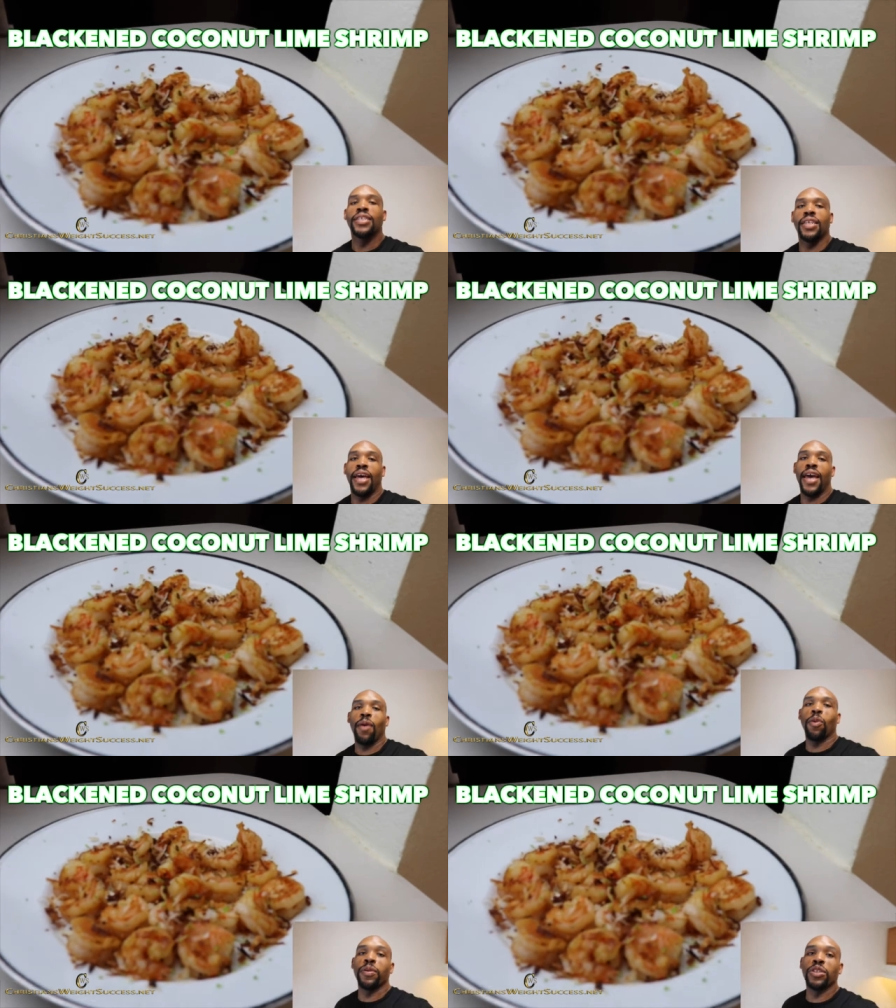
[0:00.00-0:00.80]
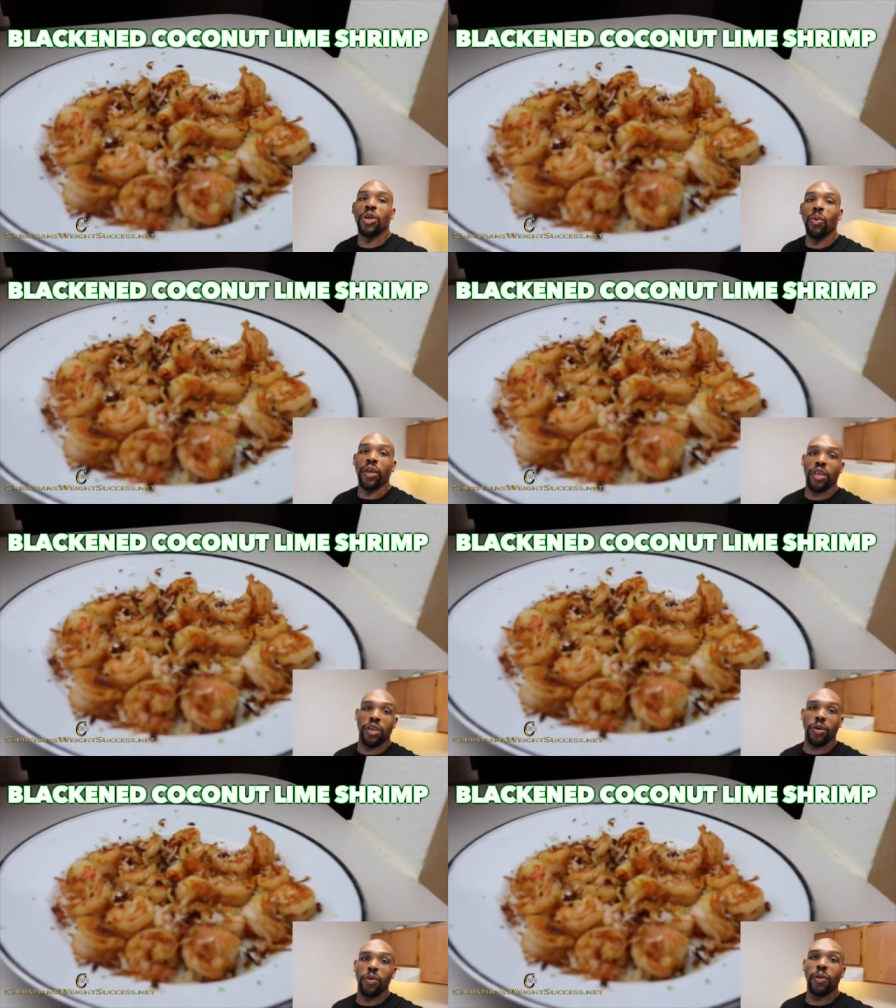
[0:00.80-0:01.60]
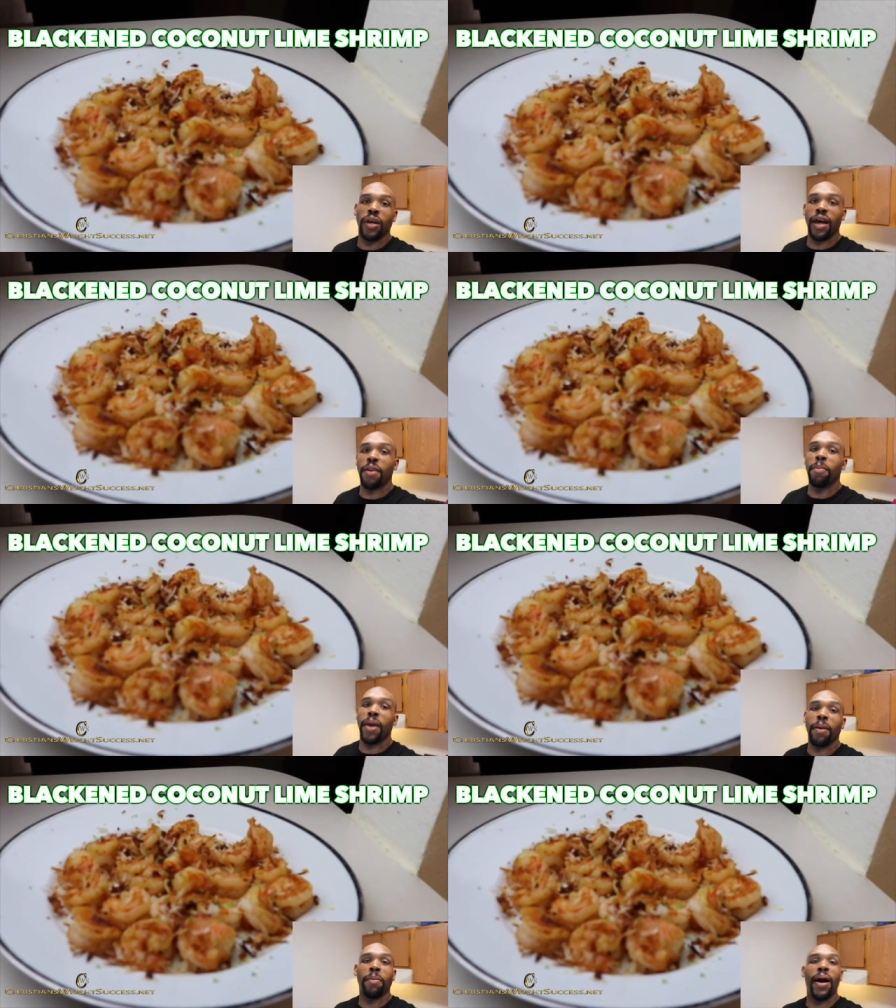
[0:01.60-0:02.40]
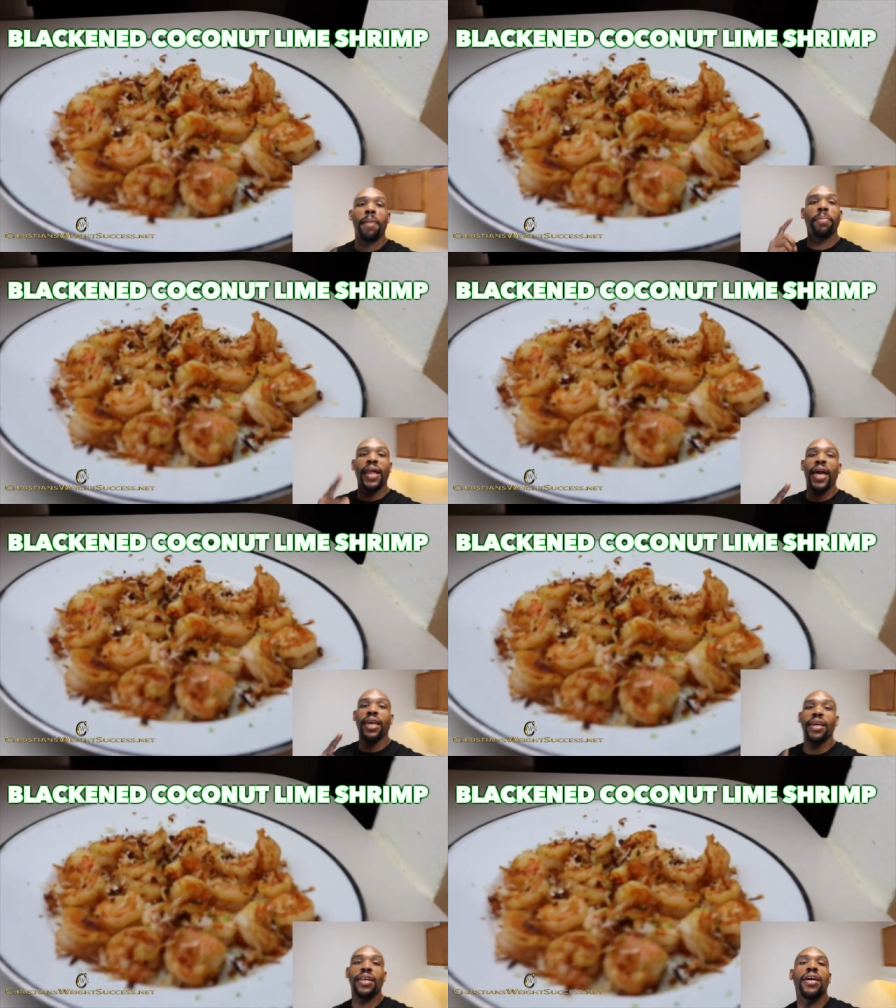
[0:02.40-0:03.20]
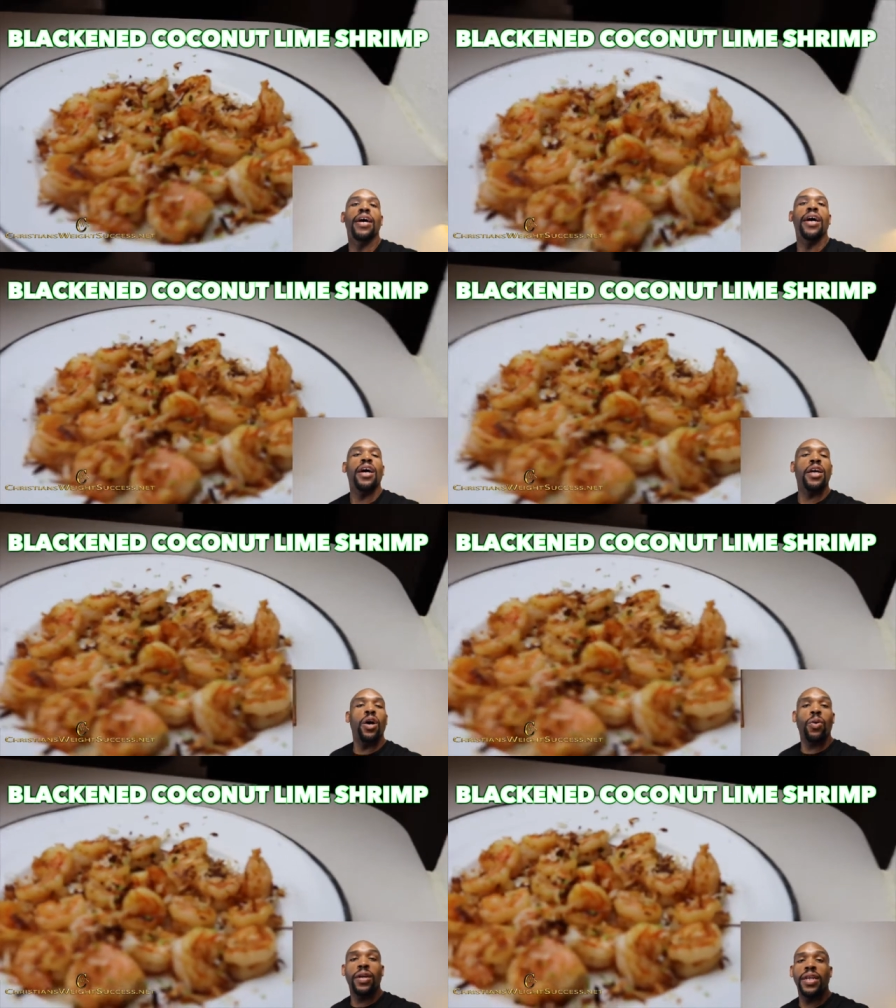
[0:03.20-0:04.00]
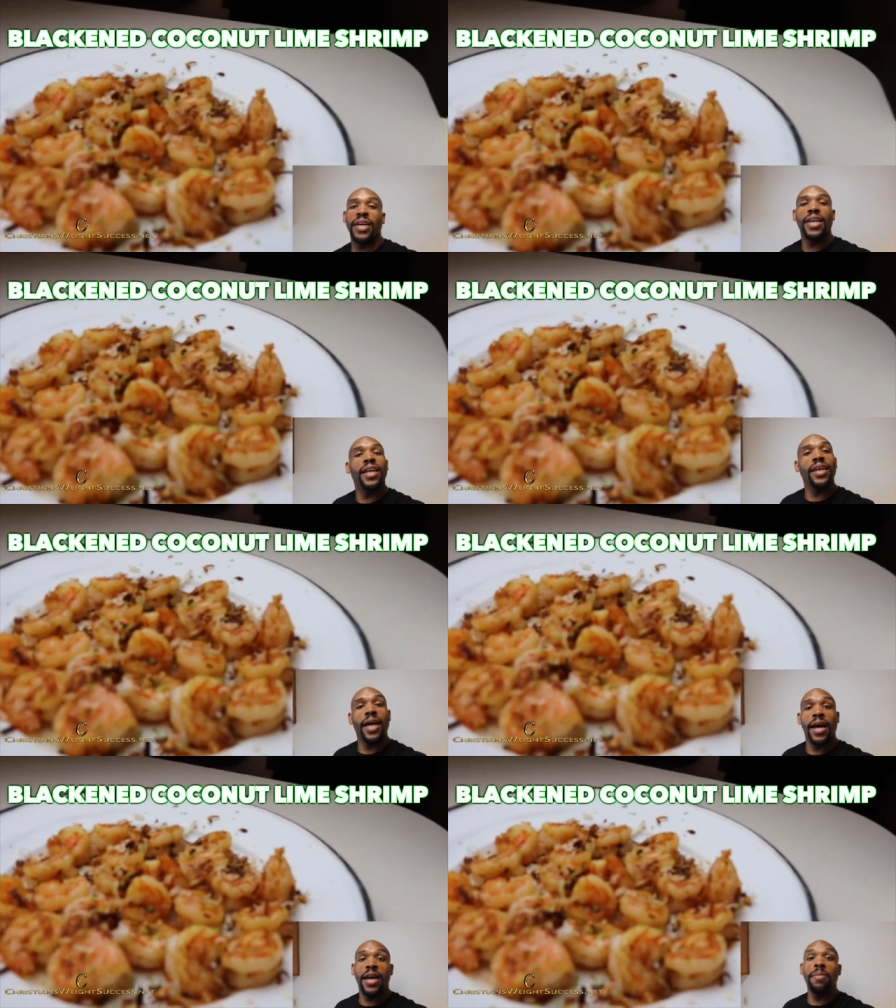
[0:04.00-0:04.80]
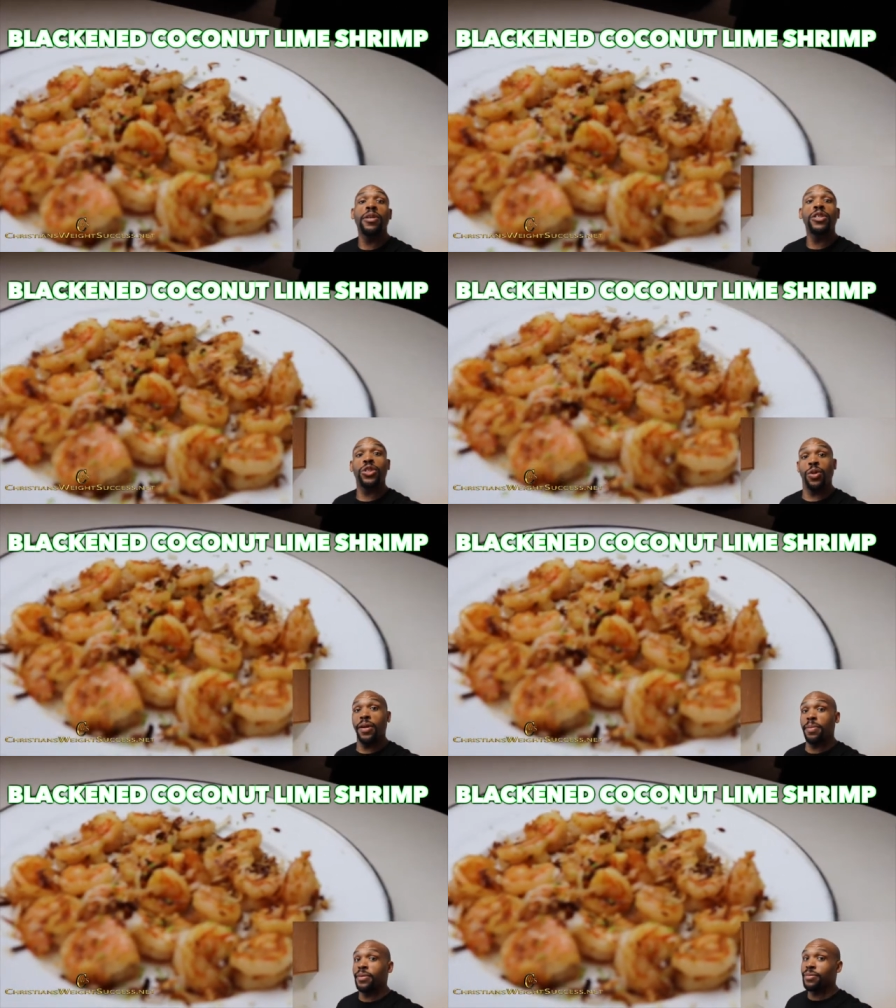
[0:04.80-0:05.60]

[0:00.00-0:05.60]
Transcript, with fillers: Today I will be showing you how to make my blackened coconut lime shrimp.